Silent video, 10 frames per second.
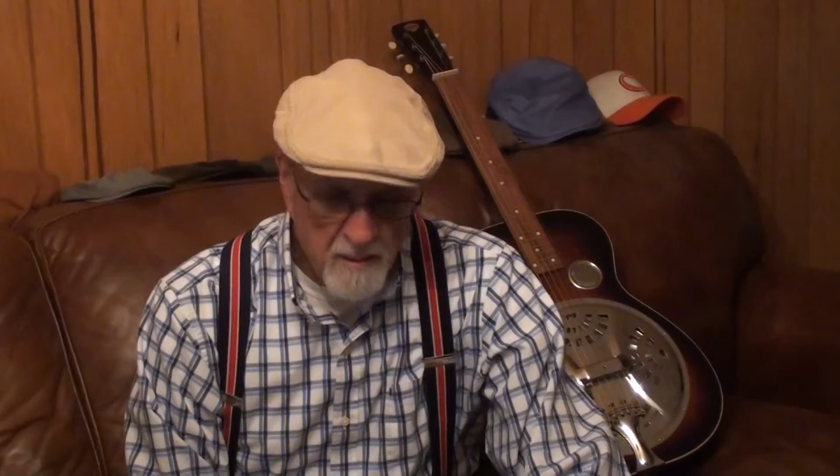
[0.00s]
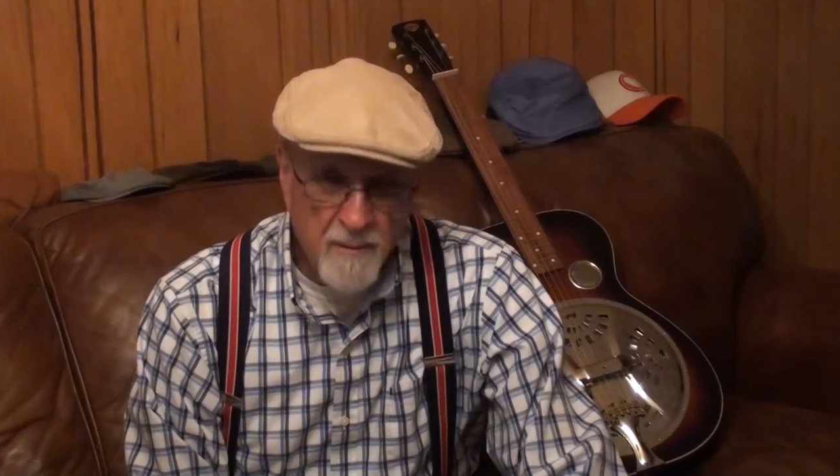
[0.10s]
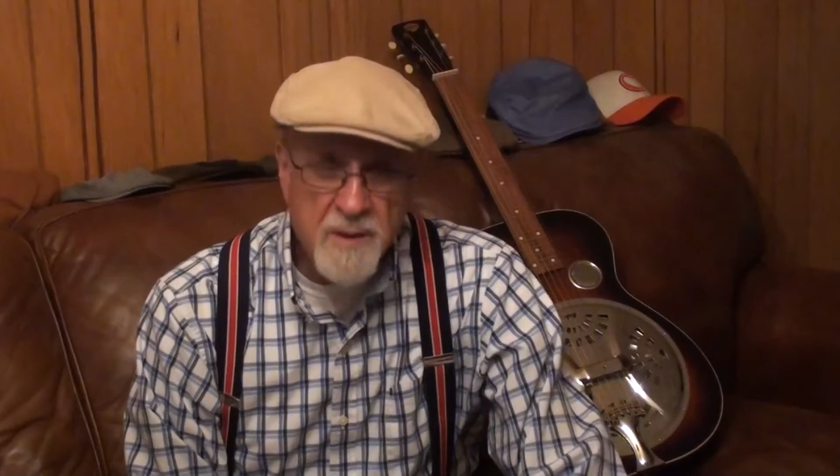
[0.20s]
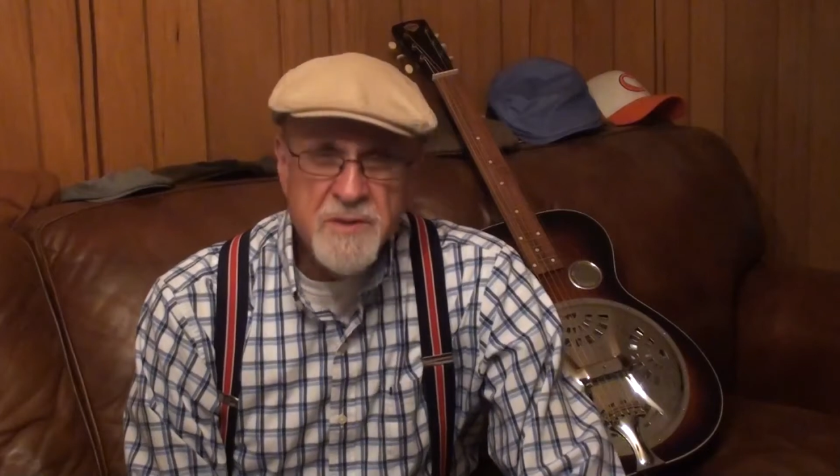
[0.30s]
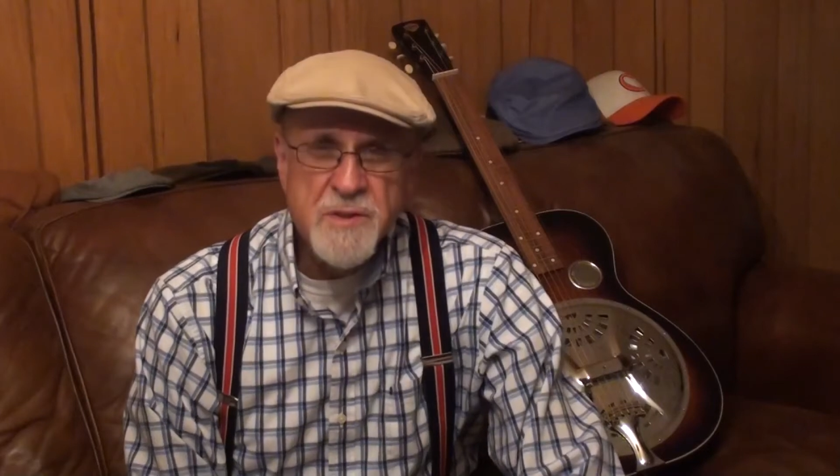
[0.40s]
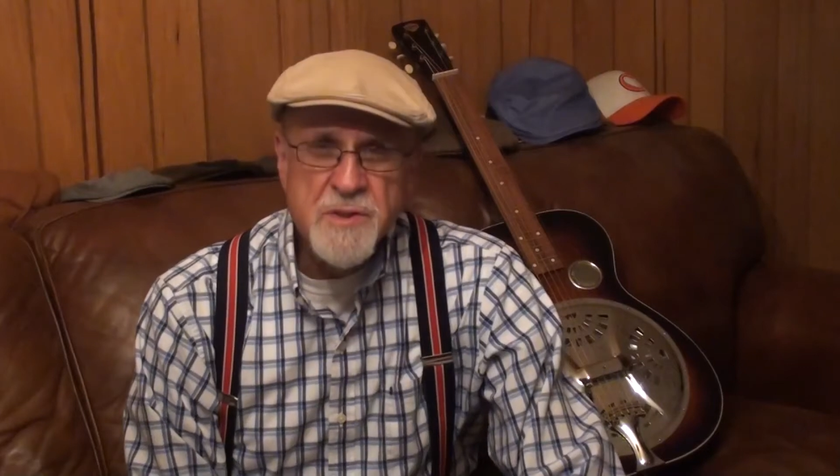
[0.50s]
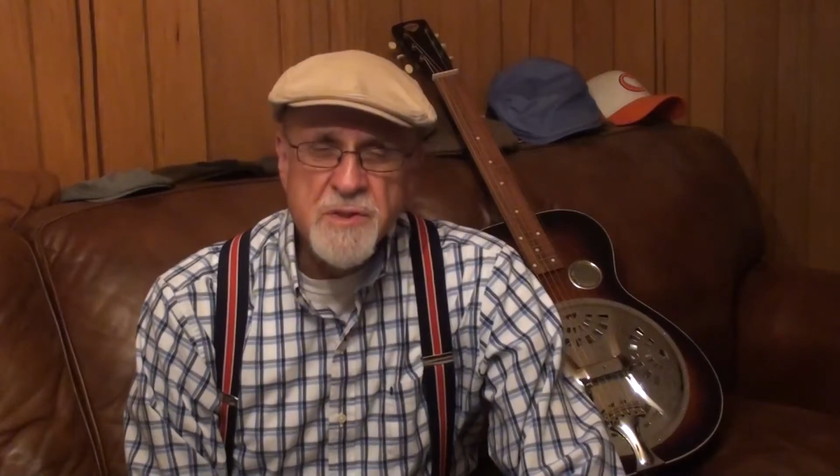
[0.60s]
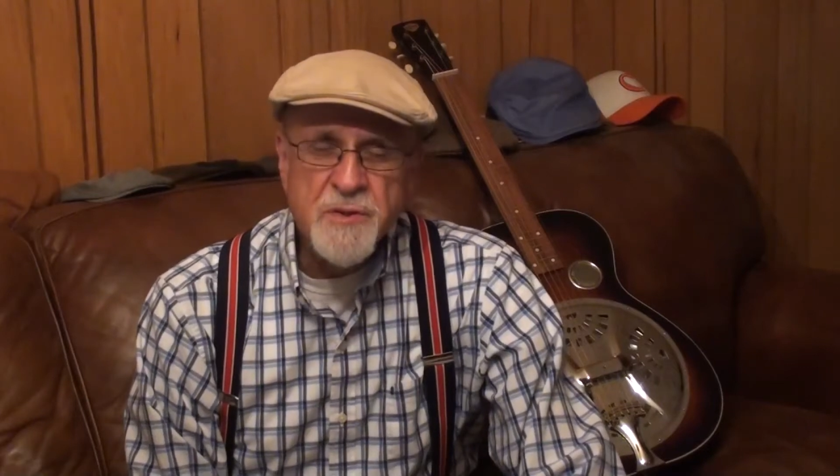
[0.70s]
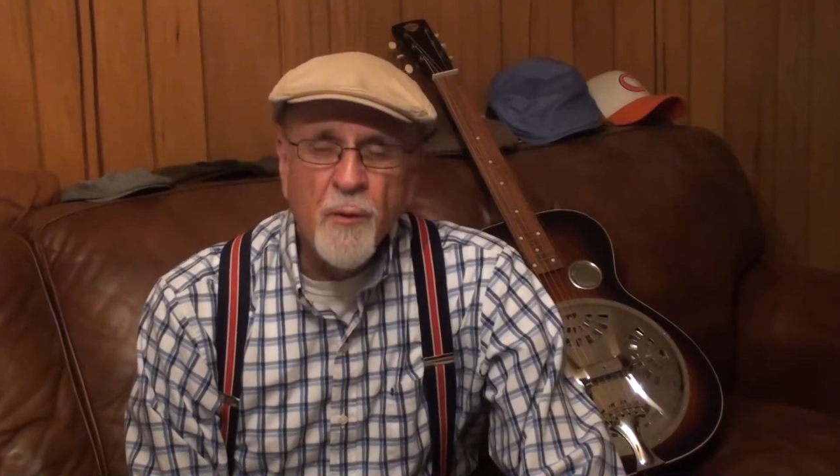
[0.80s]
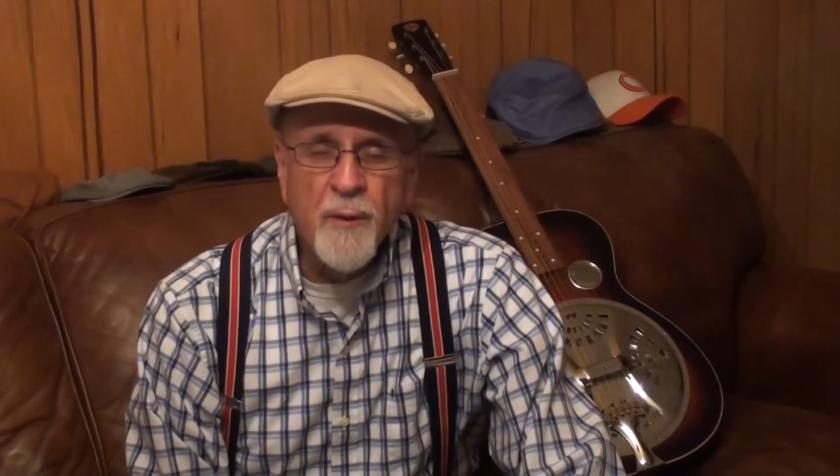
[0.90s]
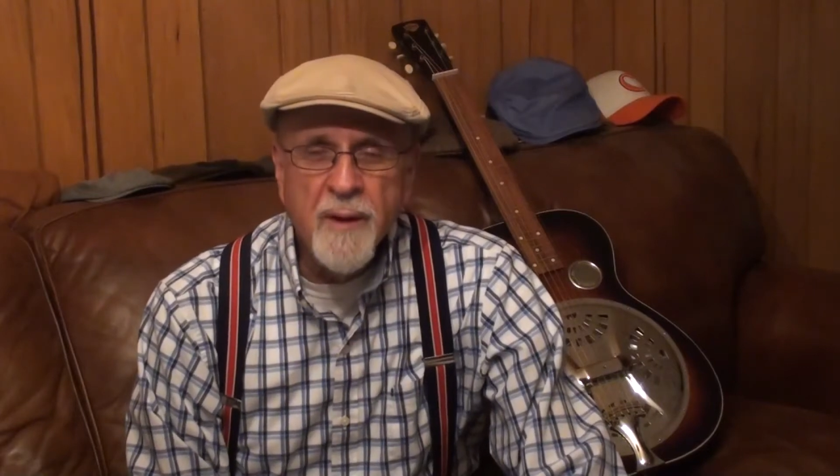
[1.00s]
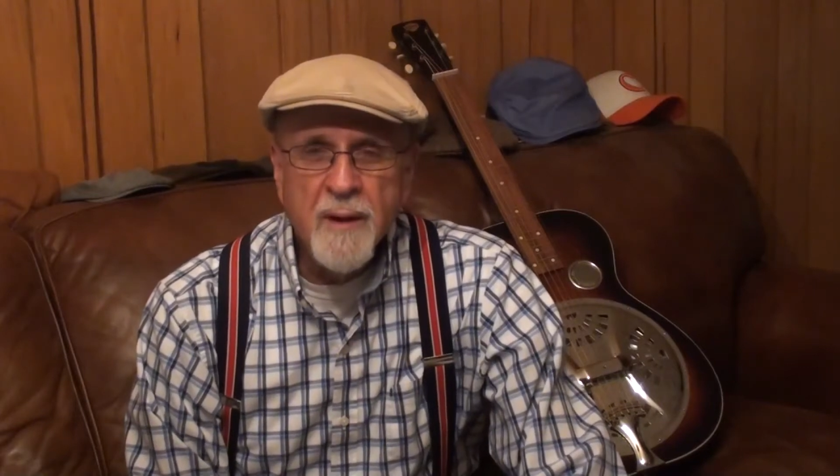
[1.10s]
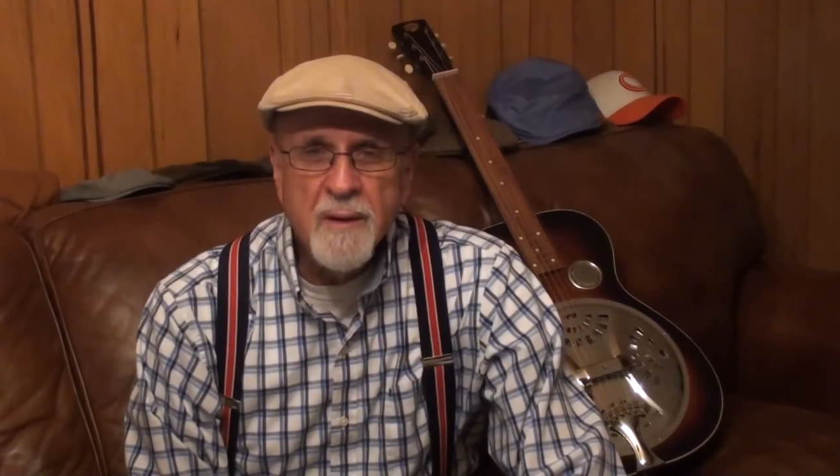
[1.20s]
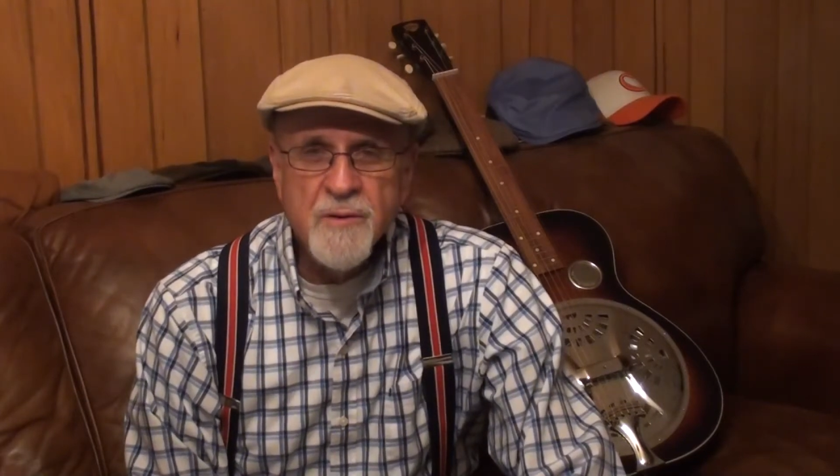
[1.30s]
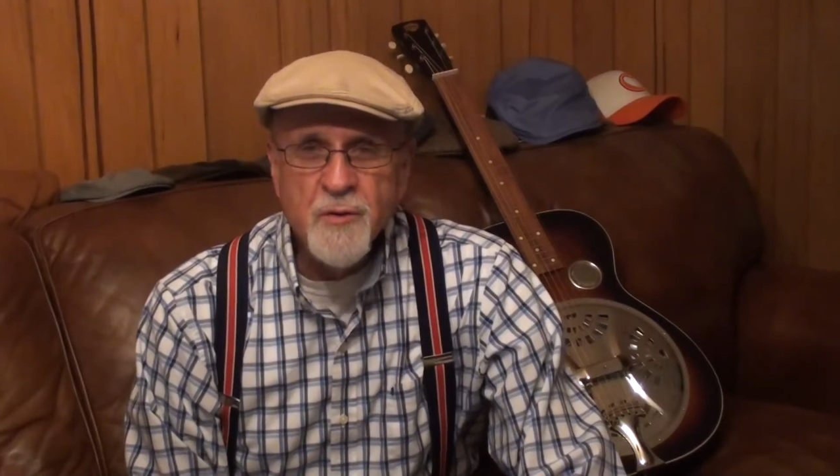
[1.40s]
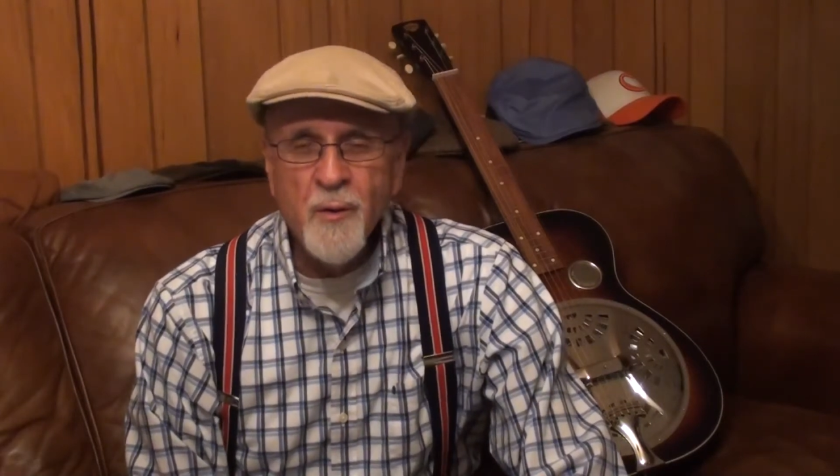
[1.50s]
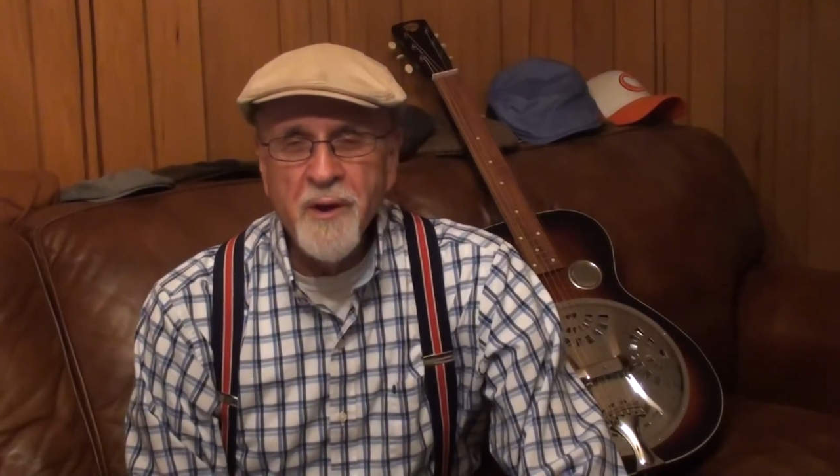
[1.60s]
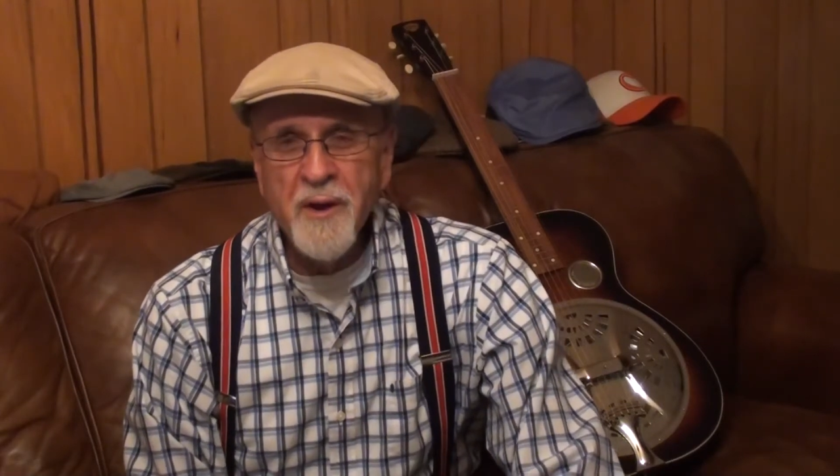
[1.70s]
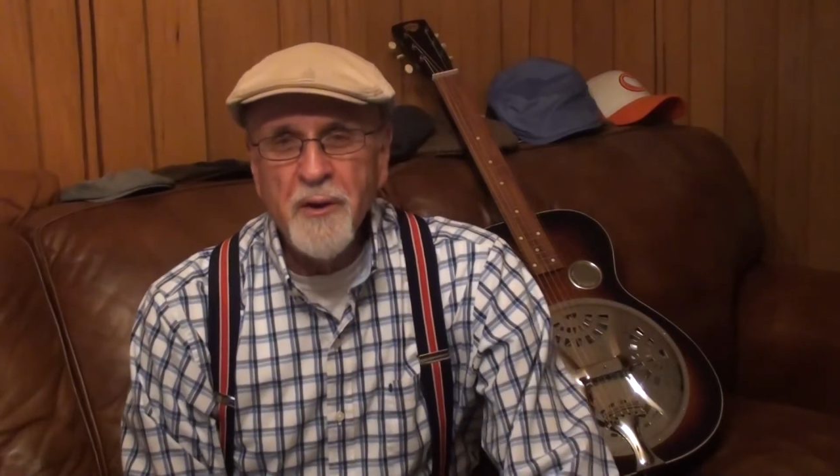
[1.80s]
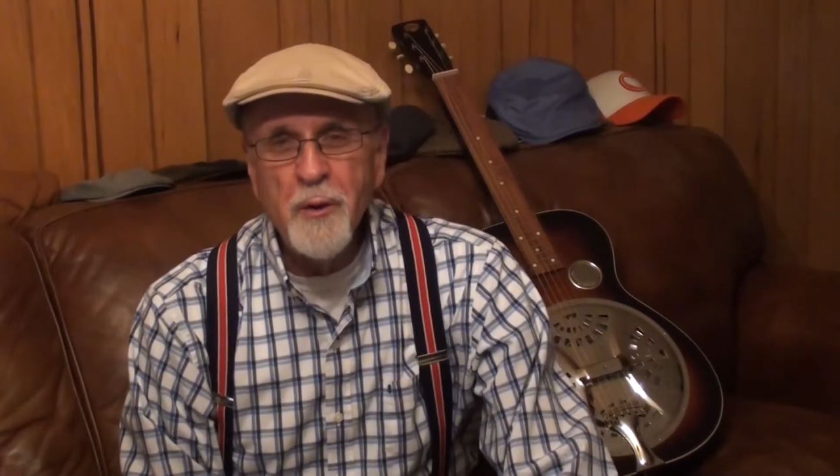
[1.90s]
This is the story, Joy
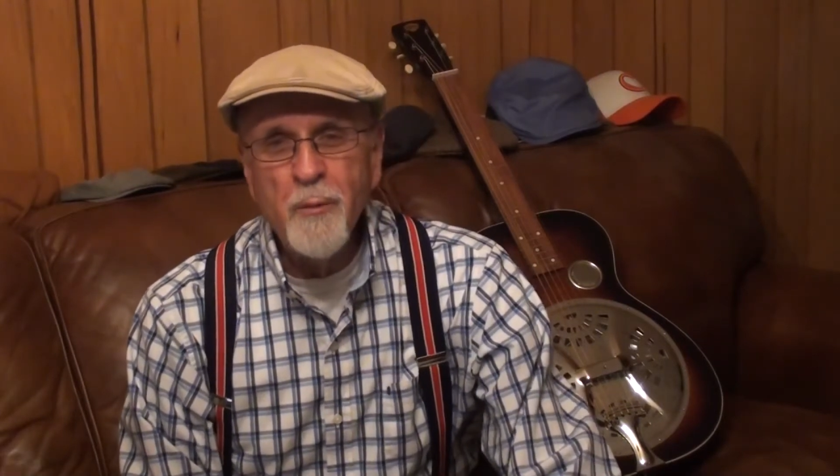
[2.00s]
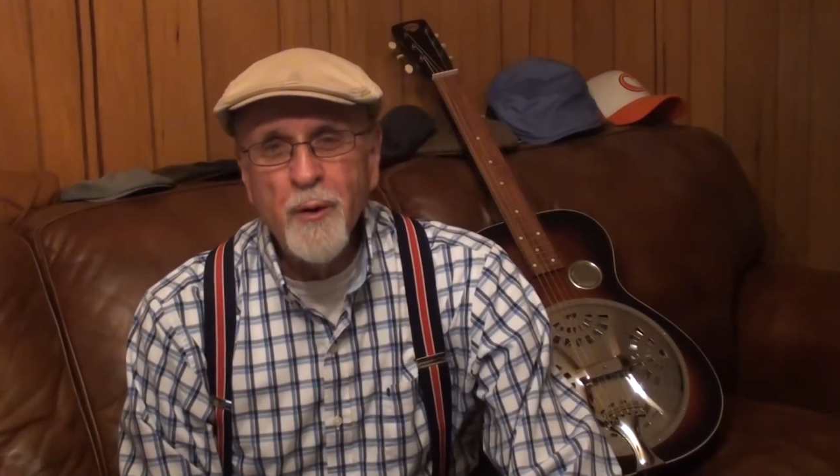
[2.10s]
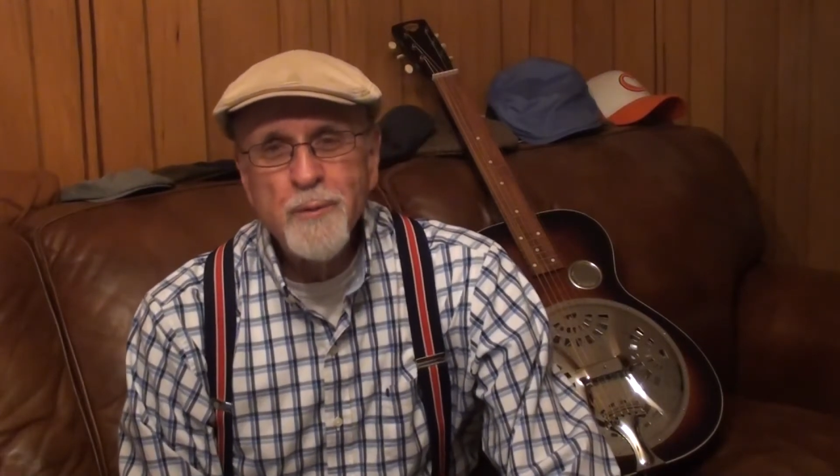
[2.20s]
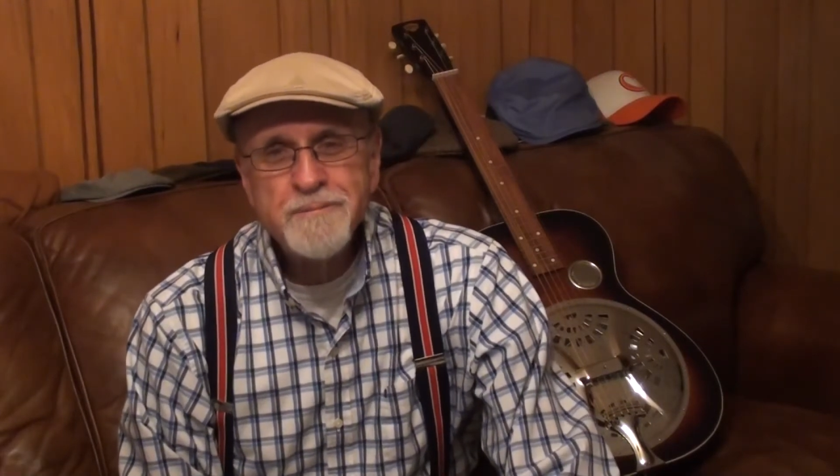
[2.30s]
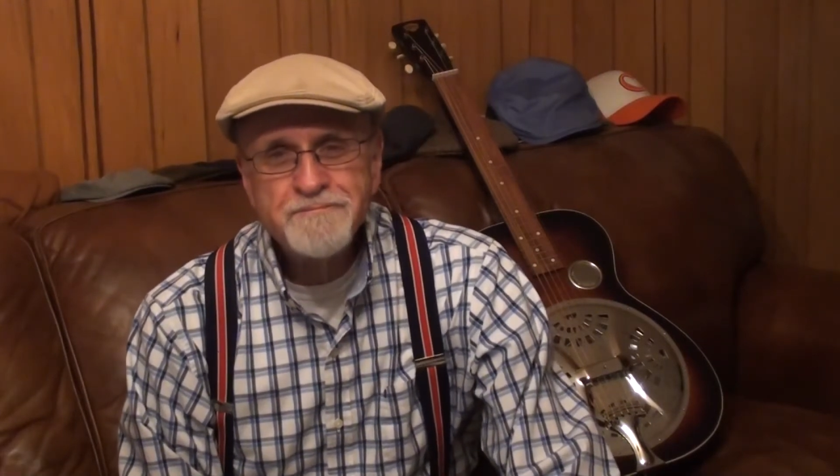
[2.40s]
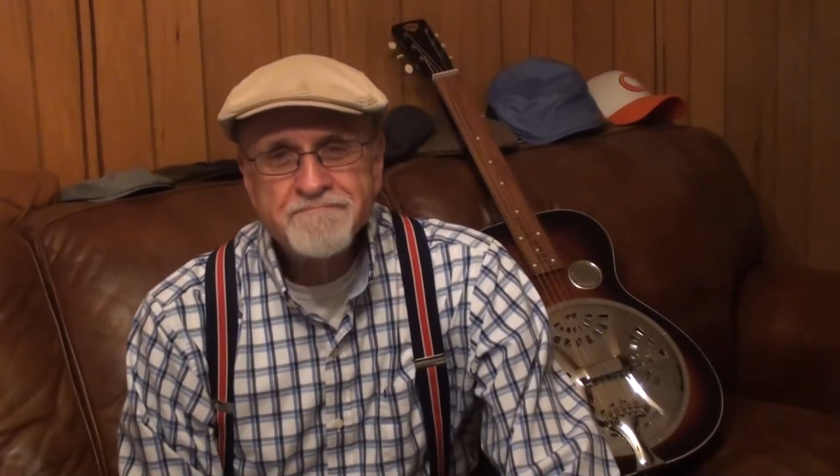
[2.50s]
and the Dobro.